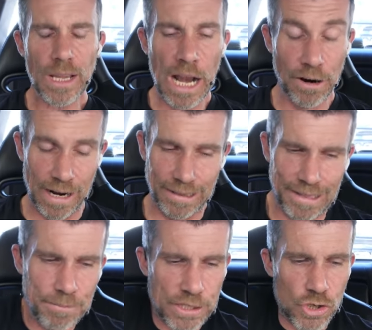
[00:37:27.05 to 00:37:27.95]
All right,
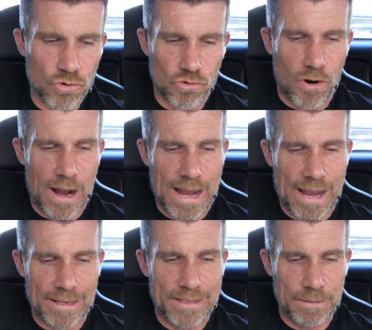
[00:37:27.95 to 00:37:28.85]
let me try
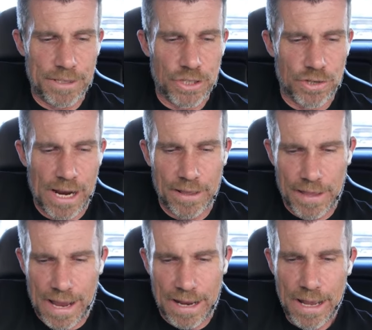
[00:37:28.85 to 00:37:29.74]
and demonstrate
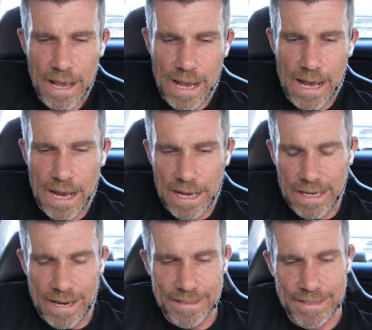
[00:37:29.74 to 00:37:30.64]
that
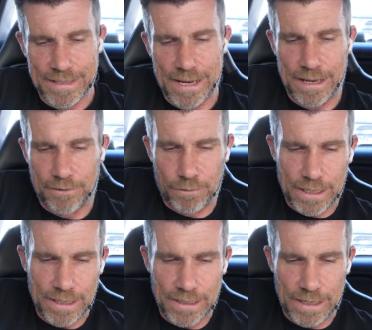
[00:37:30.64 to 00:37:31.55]
and see if we
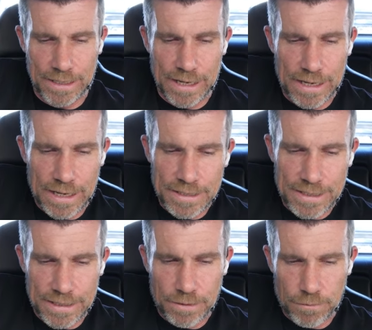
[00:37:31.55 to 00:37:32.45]
can get a
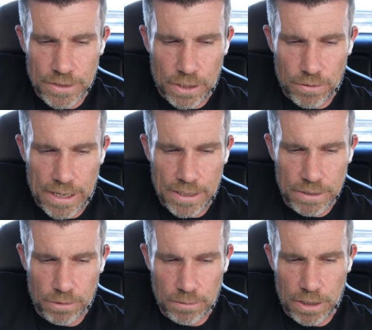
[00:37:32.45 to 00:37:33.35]
decent result here.
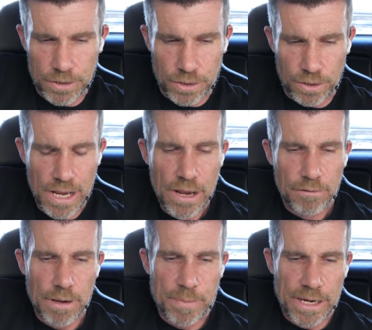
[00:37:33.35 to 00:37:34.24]
So what I'm going to do,
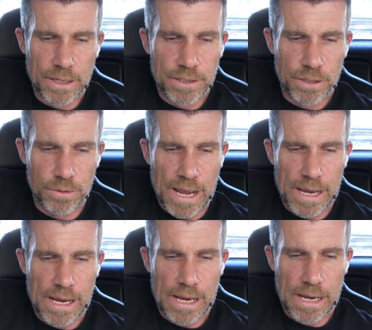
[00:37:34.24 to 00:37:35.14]
back into
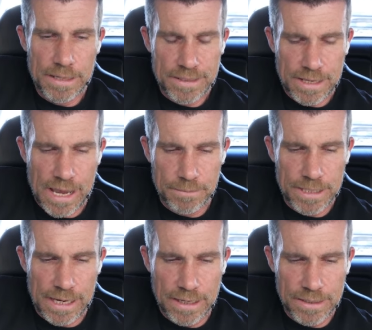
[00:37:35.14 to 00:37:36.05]
our cam
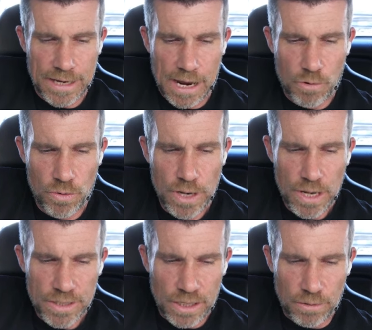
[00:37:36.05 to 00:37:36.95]
target table.
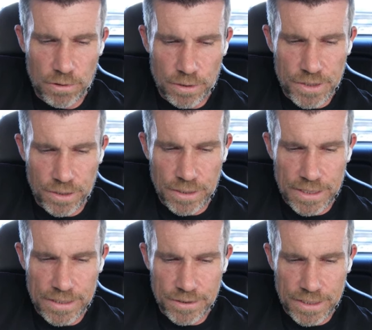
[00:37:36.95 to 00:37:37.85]
So what I'll do
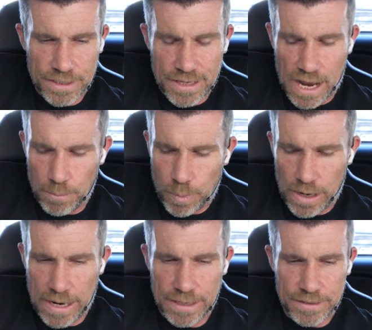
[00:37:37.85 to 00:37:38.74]
is I'll just start
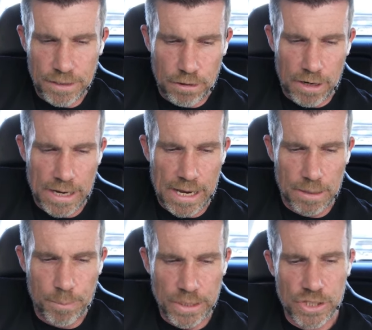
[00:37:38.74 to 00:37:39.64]
by zeroing
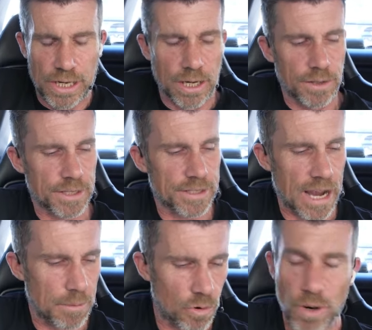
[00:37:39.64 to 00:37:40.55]
out a big chunk of this
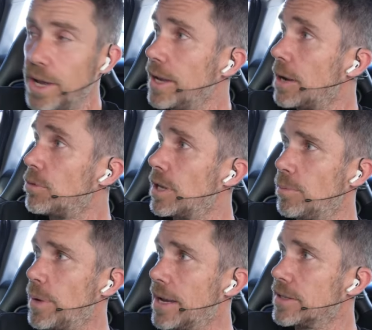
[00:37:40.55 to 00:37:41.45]
table, and we'll
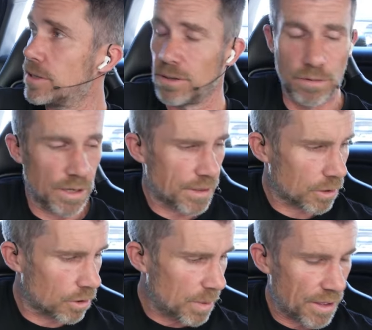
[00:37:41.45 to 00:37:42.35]
get back to, I
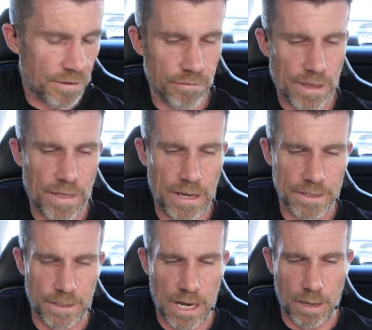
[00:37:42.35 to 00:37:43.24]
think we're about
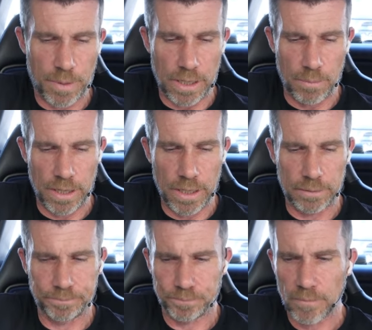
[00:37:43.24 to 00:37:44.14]
3,000 RPM
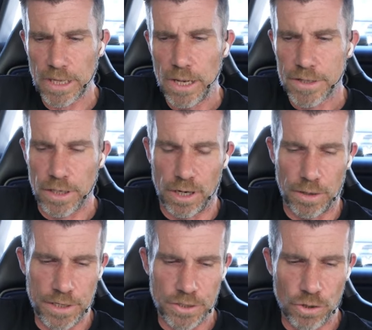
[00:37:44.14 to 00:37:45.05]
here. So
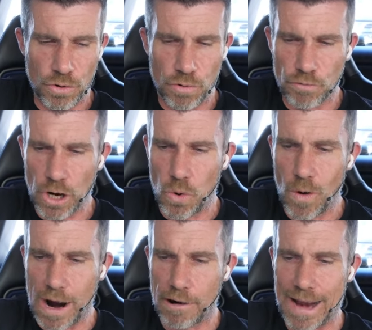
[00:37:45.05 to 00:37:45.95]
this will
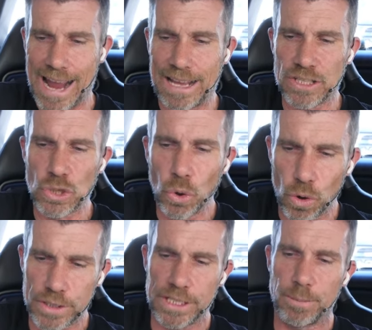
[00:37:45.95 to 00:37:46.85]
require our
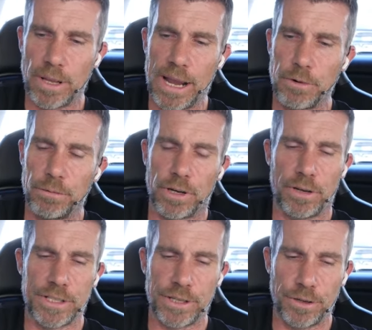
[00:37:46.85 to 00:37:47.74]
torque display, where we're
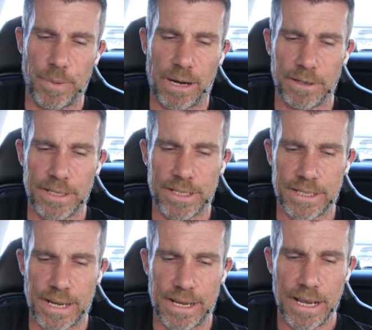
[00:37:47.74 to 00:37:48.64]
going to be able to
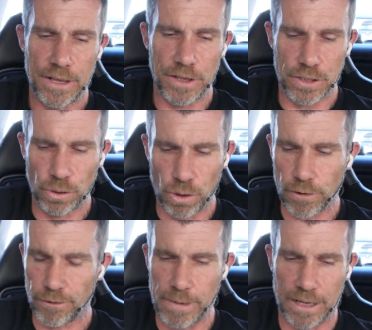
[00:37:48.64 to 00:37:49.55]
see the torque
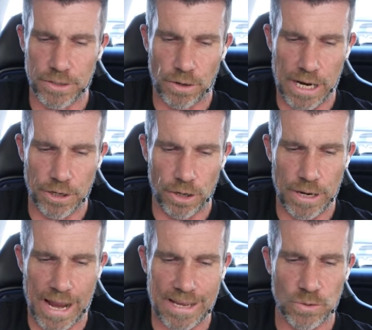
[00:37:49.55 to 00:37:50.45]
from our dyno
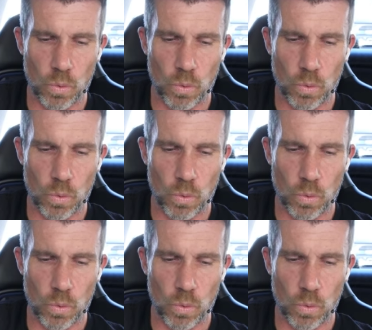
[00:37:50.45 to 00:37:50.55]
as